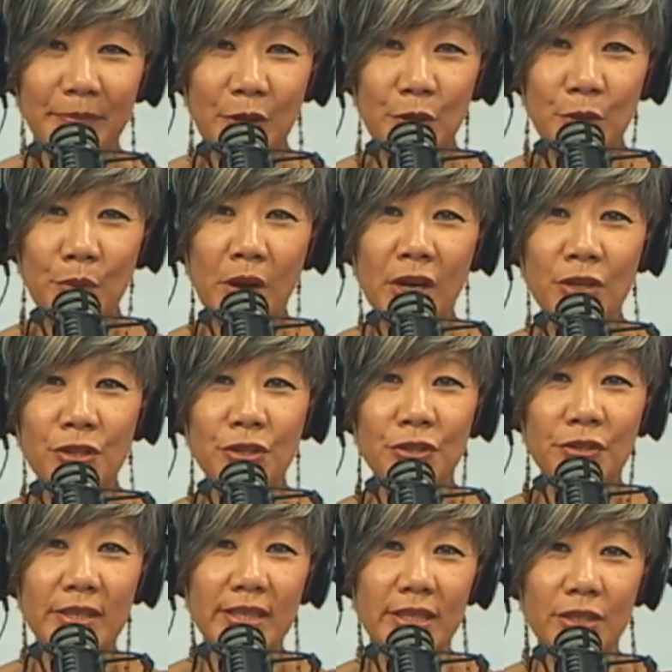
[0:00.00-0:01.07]
You are
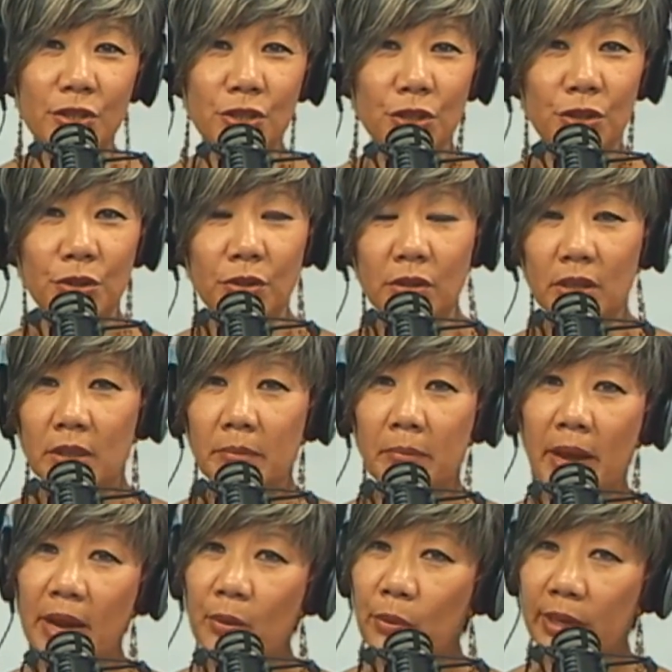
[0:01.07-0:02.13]
tuned in to
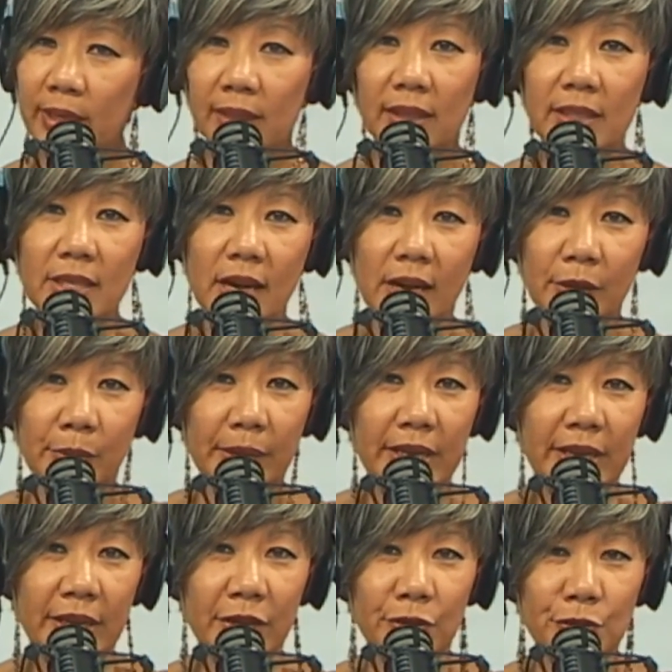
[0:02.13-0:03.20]
my weekly talk
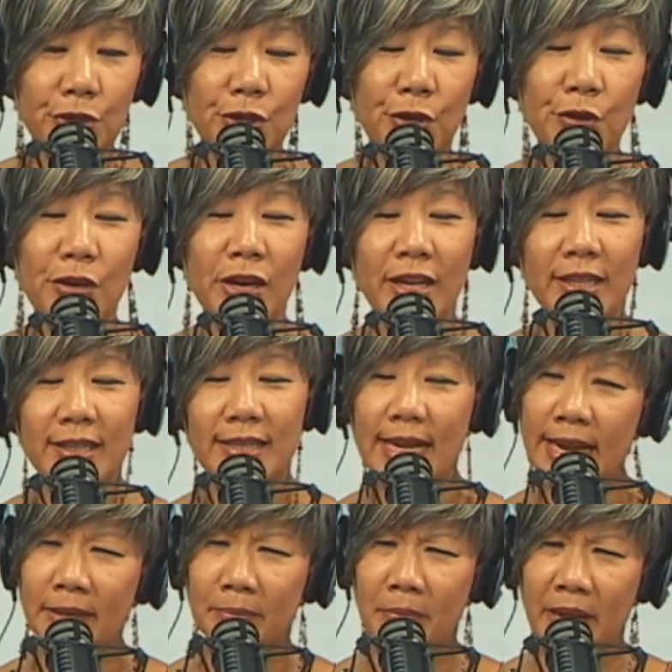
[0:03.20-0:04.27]
radio show called
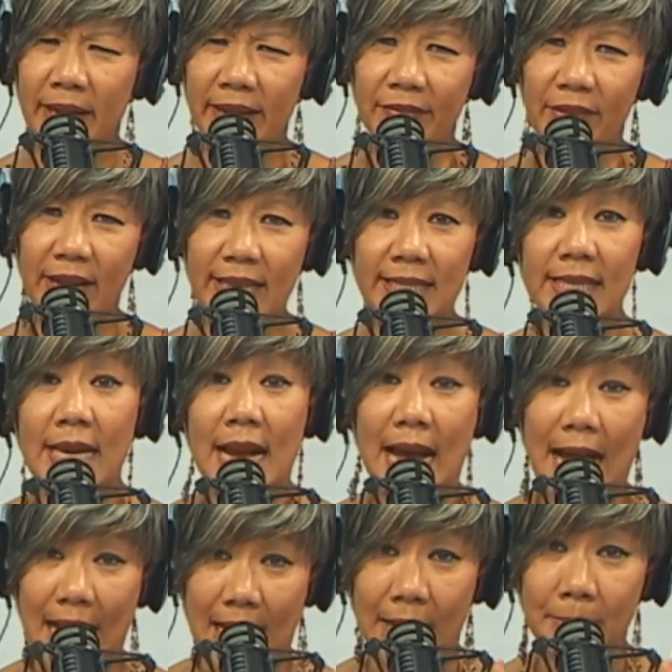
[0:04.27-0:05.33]
Take My Advice,
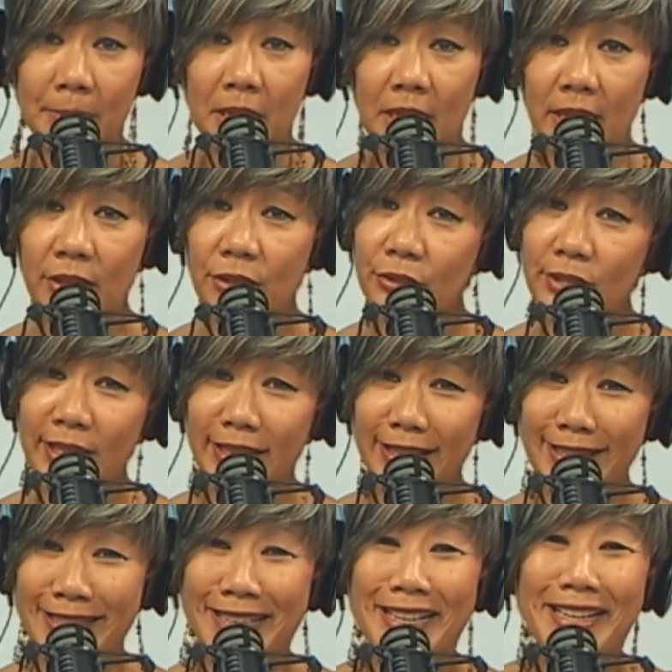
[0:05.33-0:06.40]
I'm Not Using
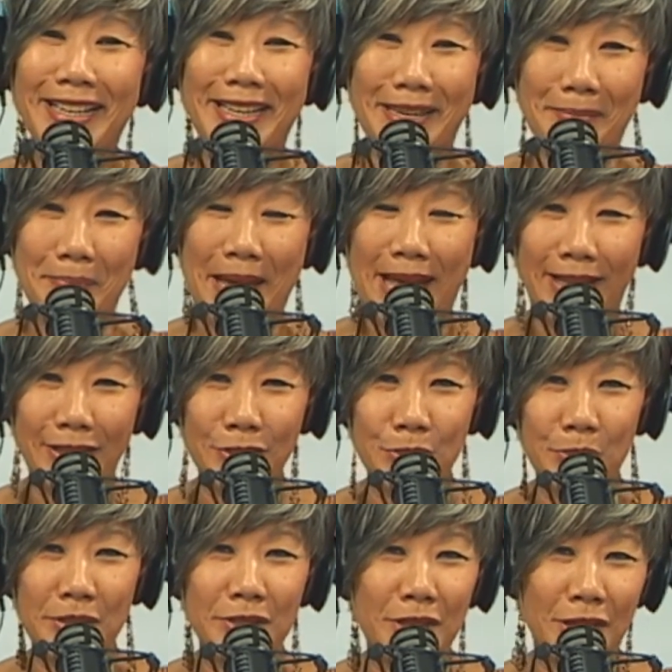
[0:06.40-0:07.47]
It. Get Balanced
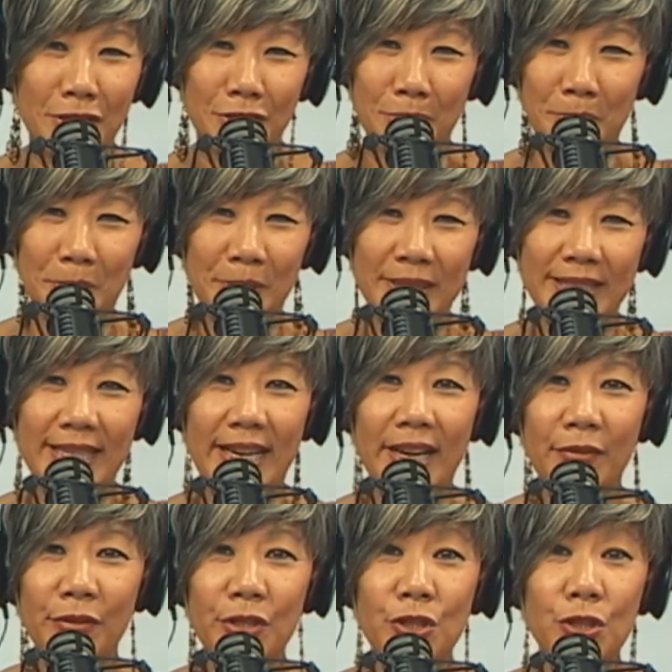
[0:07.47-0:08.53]
with Doctor Marissa
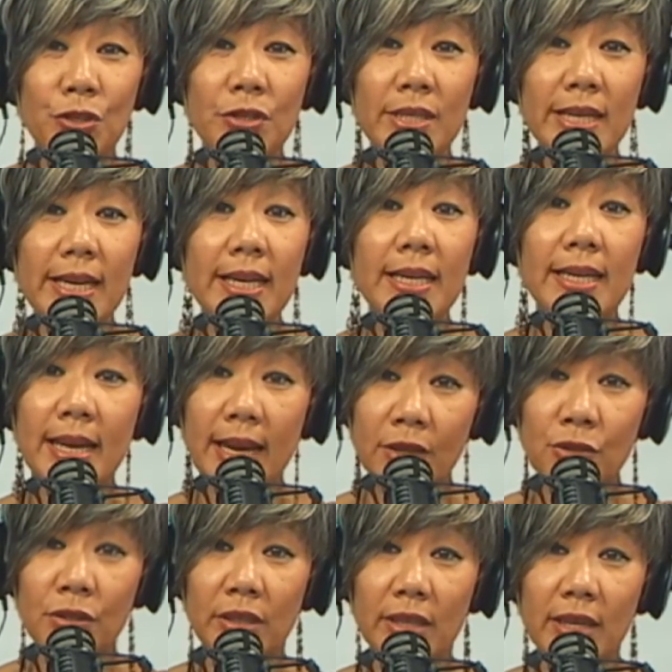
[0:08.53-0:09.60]
every Tuesday at
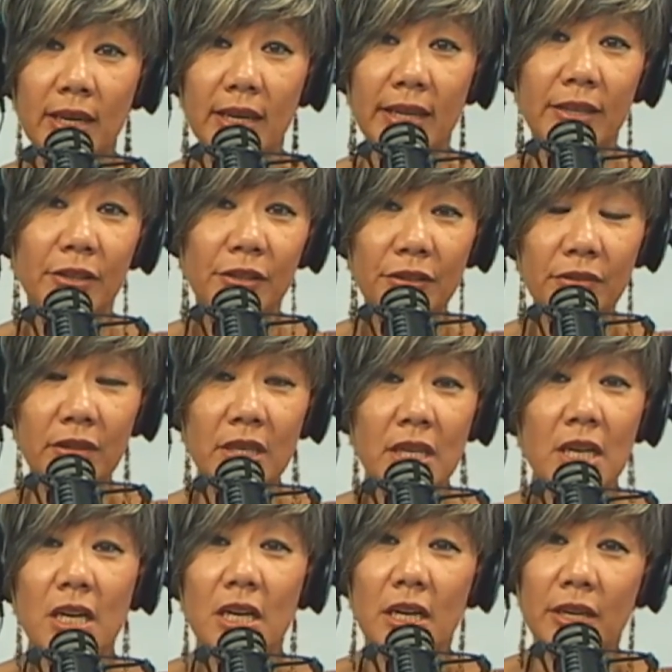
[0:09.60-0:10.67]
Naturally High Noon
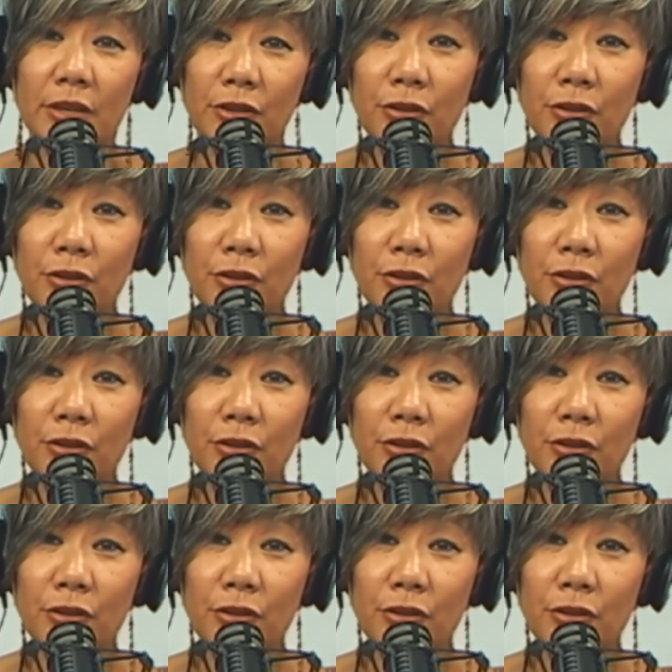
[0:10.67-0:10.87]
on